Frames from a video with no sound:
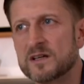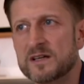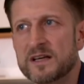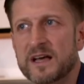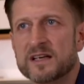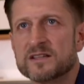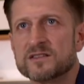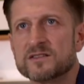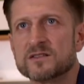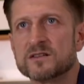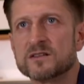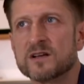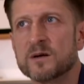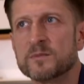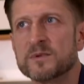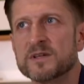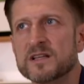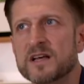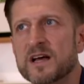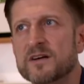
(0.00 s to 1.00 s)
Yes, I
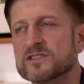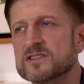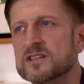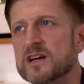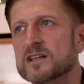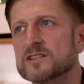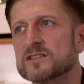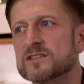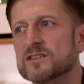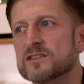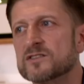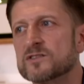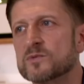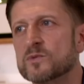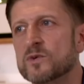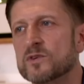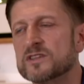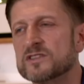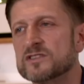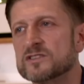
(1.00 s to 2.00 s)
mean the average age of the
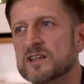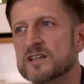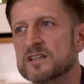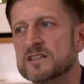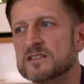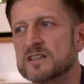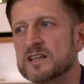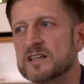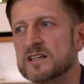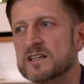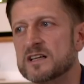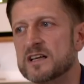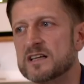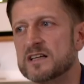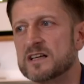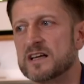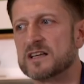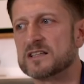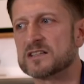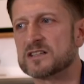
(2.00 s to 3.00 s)
squad
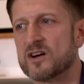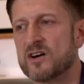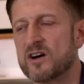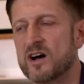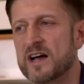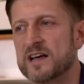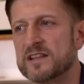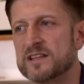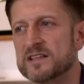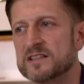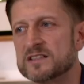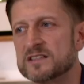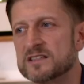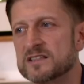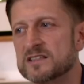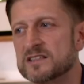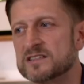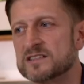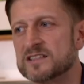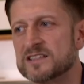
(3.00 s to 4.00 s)
is high.
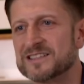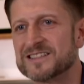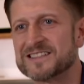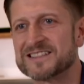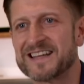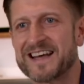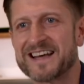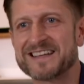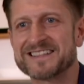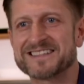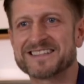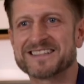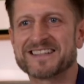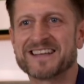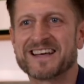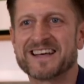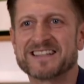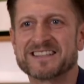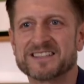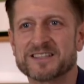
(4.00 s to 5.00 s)
These stats are
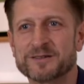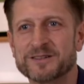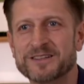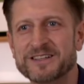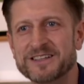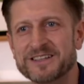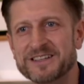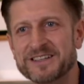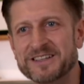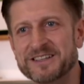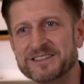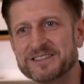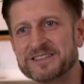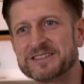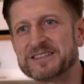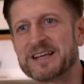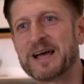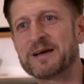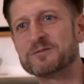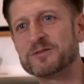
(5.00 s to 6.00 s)
there to
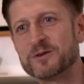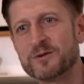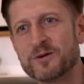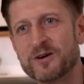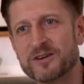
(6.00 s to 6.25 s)
damn you,